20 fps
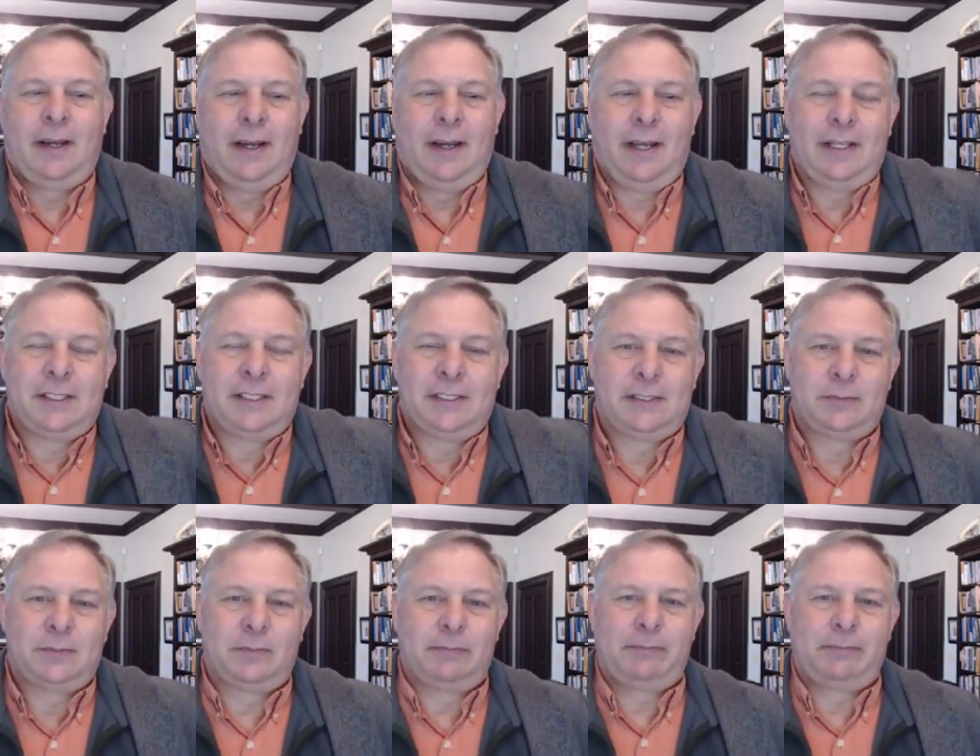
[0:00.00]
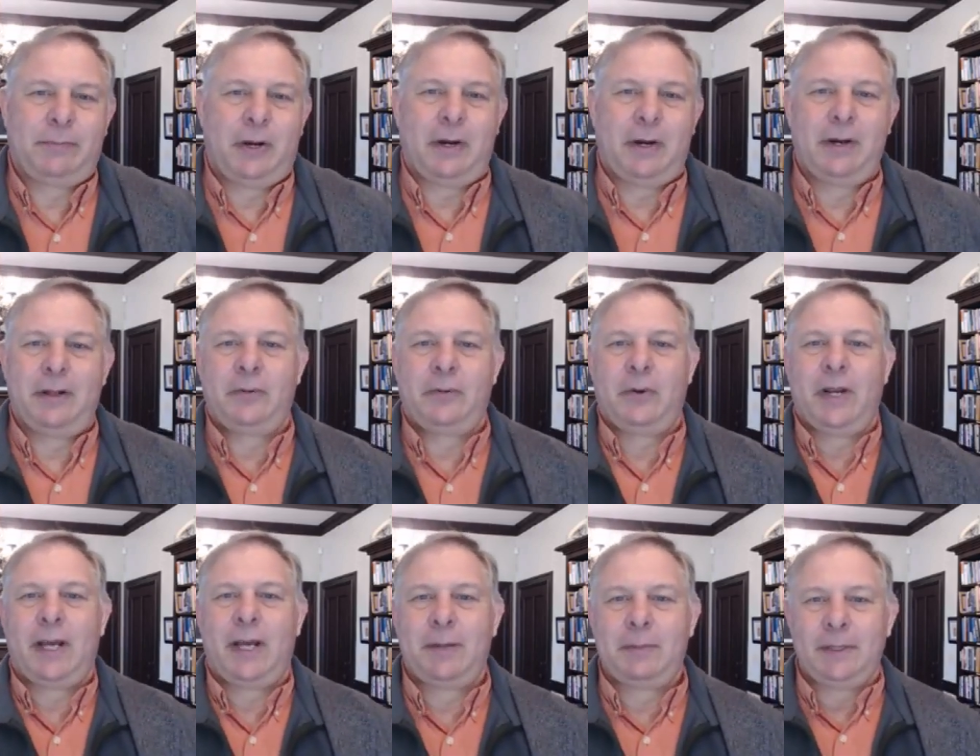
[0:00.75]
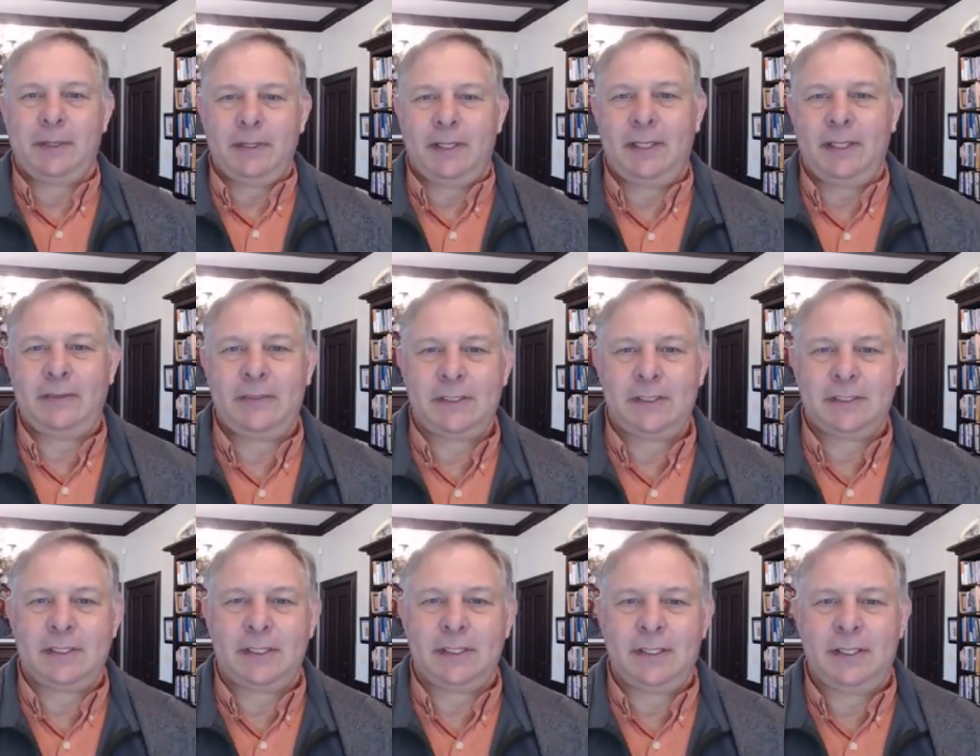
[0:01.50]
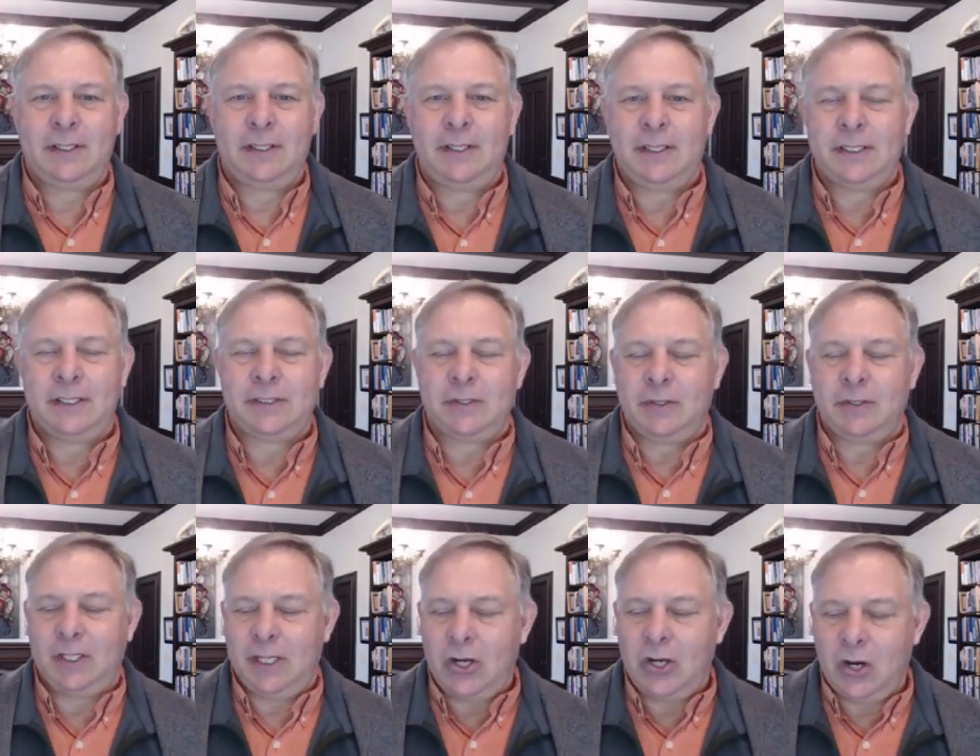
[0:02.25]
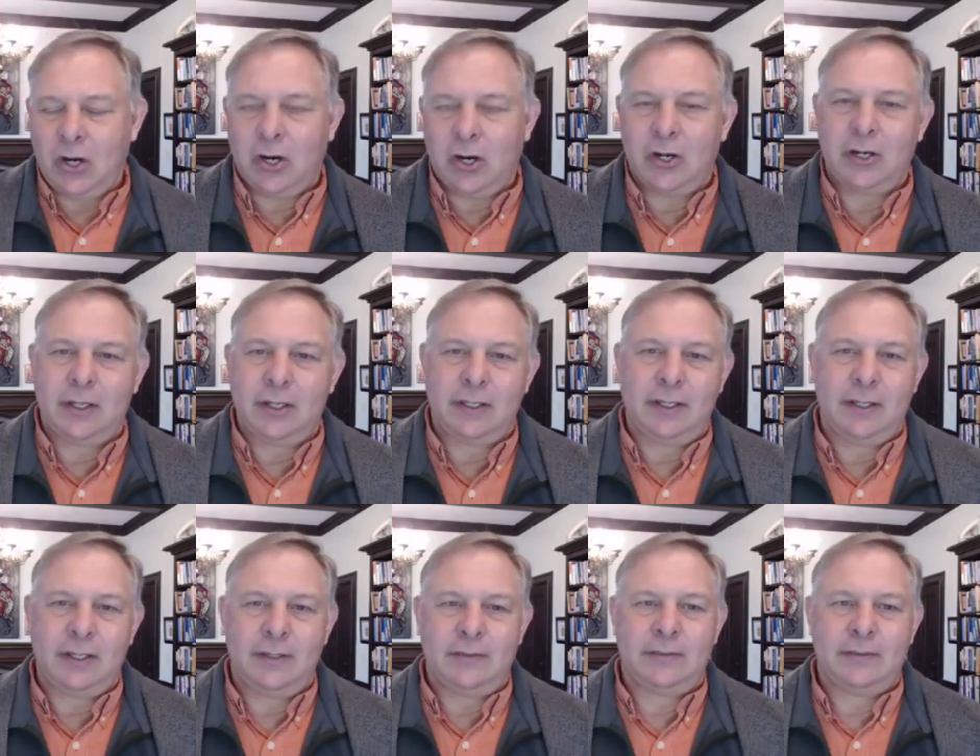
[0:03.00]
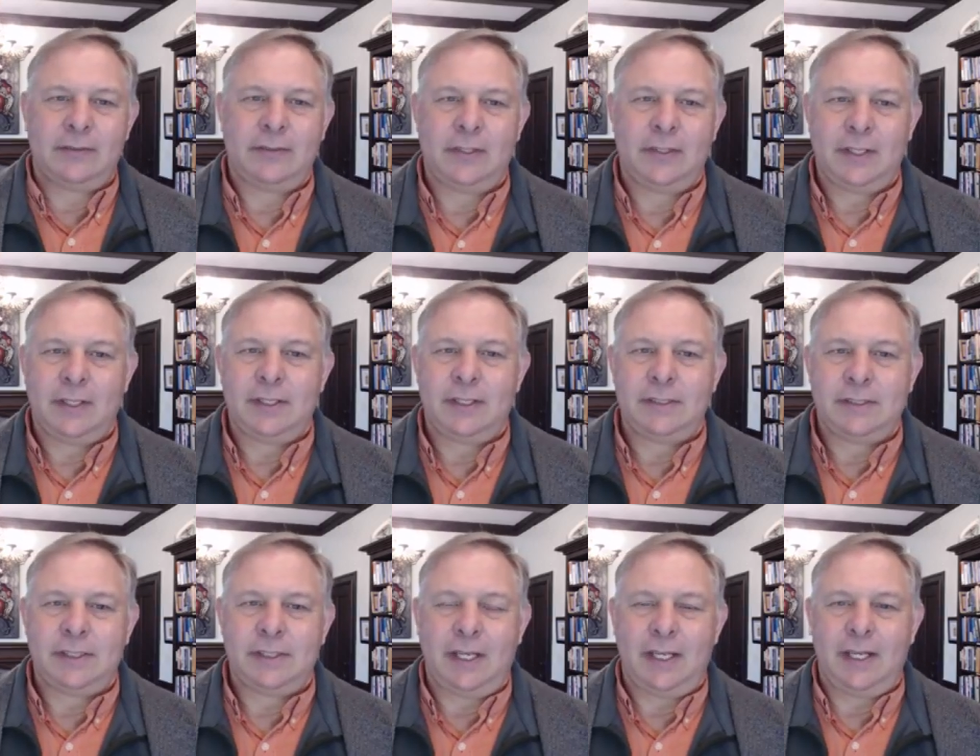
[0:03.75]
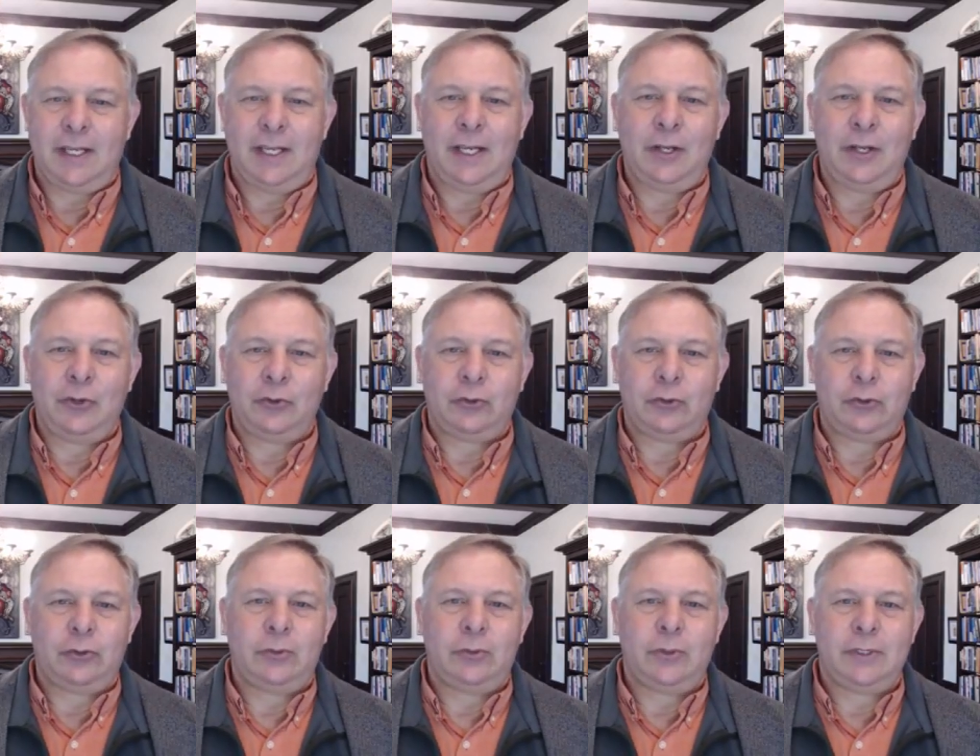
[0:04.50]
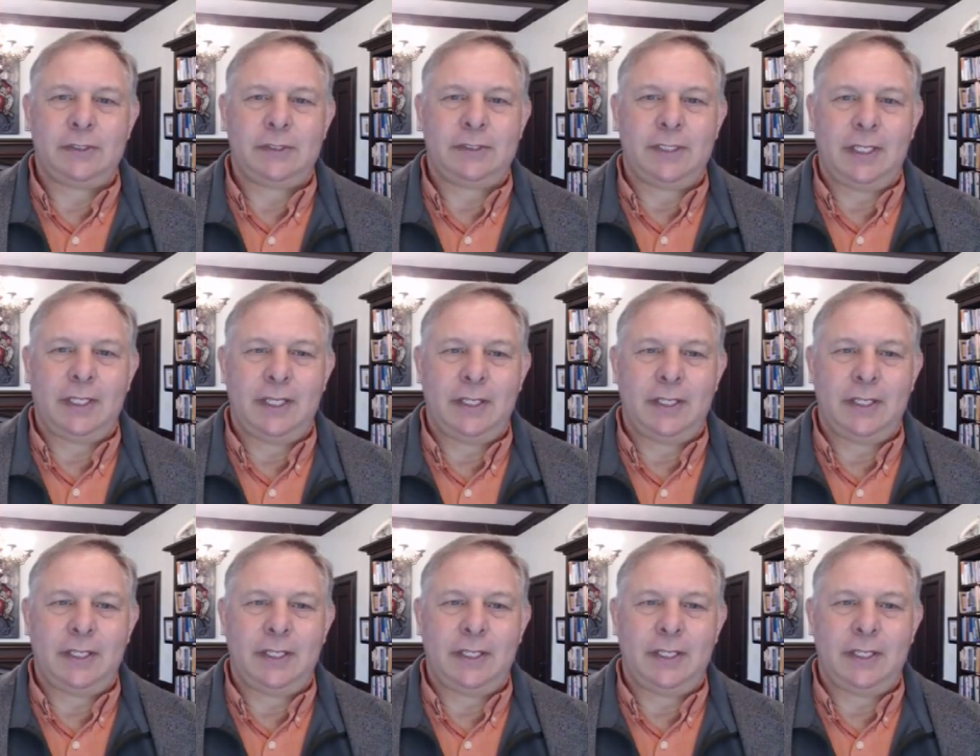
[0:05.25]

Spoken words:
And it's part of what I believe is the really heart of St. Andrew and St.